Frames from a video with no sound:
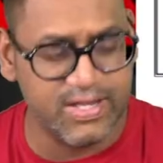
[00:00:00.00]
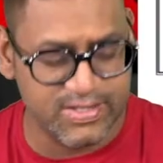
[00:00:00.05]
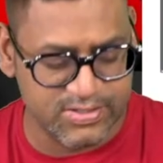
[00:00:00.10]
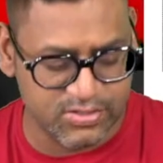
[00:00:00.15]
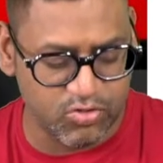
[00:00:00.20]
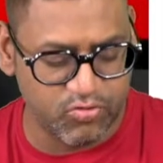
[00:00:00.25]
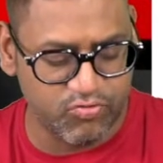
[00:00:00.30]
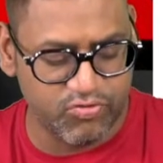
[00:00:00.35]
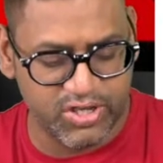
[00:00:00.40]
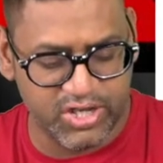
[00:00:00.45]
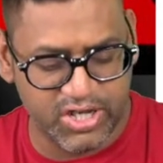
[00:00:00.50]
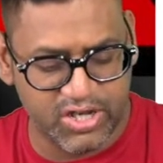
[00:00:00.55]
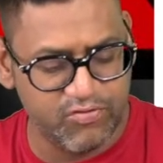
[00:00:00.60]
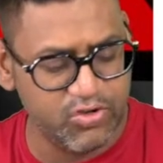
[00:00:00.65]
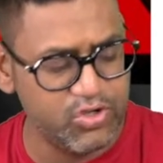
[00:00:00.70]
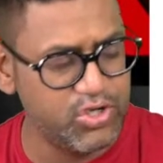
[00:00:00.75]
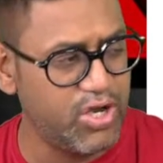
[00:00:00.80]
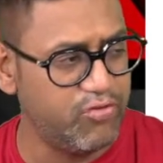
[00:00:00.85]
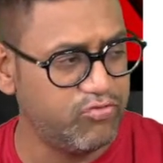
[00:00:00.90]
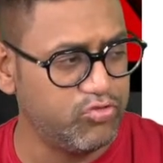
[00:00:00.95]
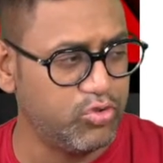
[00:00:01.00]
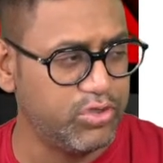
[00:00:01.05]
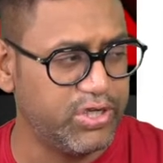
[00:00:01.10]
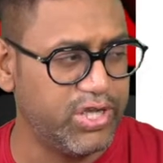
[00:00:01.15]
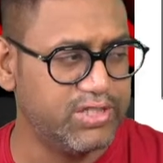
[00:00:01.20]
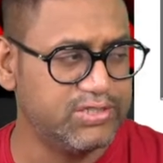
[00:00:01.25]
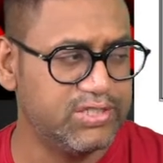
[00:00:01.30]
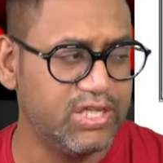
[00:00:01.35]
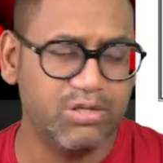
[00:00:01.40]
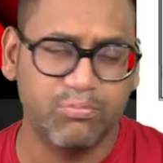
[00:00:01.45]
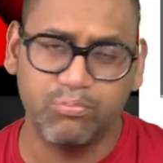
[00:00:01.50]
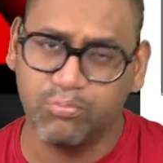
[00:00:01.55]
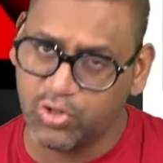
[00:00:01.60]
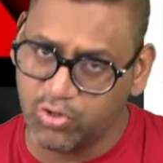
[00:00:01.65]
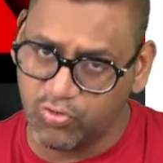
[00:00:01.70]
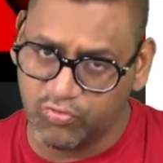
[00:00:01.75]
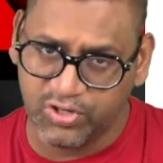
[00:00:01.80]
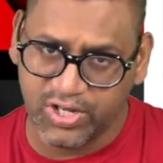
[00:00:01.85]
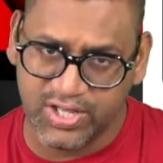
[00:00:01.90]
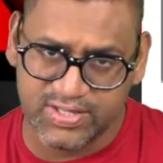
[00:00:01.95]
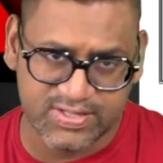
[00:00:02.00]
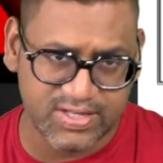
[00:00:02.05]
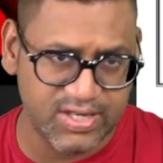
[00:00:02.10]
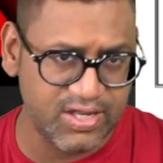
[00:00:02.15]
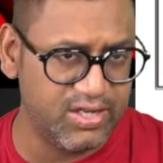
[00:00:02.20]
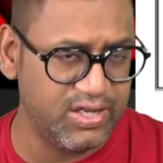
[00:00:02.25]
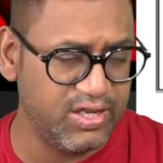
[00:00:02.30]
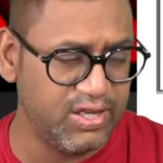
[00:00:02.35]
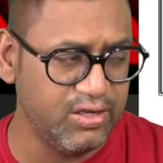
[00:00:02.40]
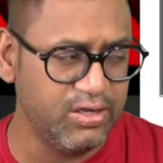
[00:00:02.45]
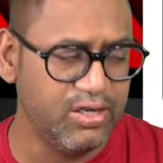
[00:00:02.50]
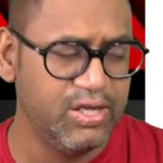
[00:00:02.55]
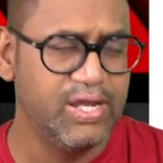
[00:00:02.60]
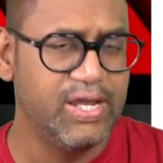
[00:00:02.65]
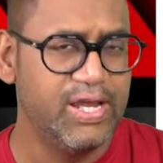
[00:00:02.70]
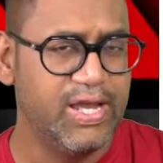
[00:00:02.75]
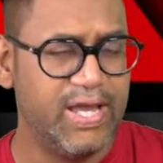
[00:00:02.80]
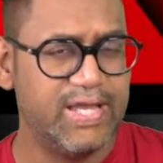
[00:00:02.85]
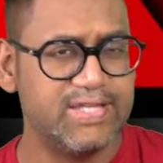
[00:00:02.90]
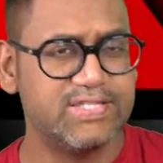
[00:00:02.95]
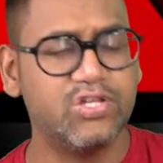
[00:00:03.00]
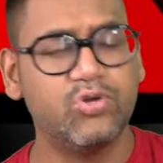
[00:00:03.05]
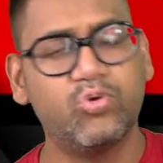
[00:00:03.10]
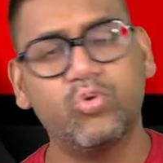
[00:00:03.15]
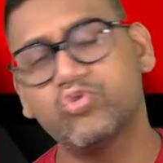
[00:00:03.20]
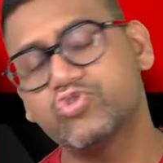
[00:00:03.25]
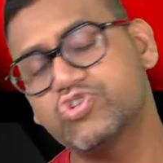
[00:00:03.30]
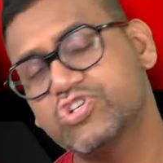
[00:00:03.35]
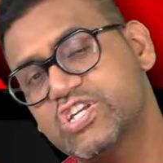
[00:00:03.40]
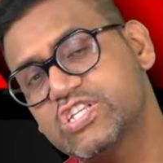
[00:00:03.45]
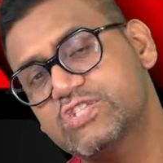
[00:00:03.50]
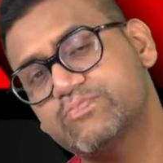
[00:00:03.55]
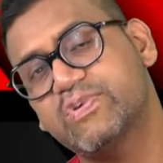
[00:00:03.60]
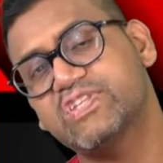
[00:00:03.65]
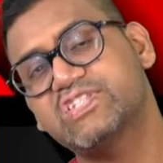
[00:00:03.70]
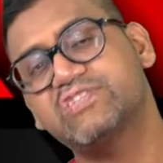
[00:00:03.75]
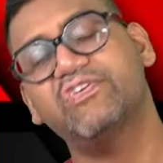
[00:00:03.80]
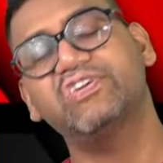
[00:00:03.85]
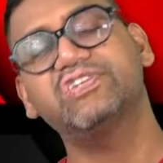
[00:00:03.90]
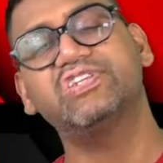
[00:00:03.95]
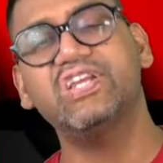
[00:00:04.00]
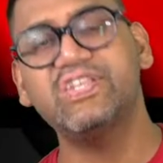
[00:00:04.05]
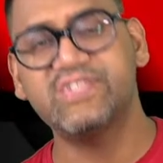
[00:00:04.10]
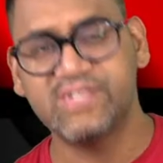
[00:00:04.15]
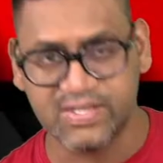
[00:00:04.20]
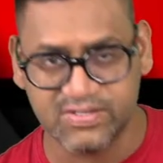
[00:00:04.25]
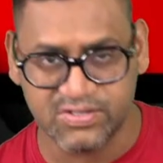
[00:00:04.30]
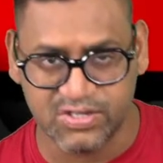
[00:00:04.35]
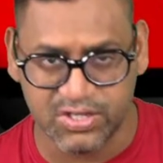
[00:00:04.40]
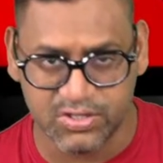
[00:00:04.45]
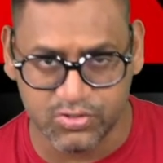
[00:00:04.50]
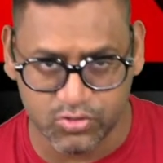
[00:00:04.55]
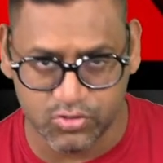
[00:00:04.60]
So wherever you have to take the number of days in a year, as the question has specified 360, so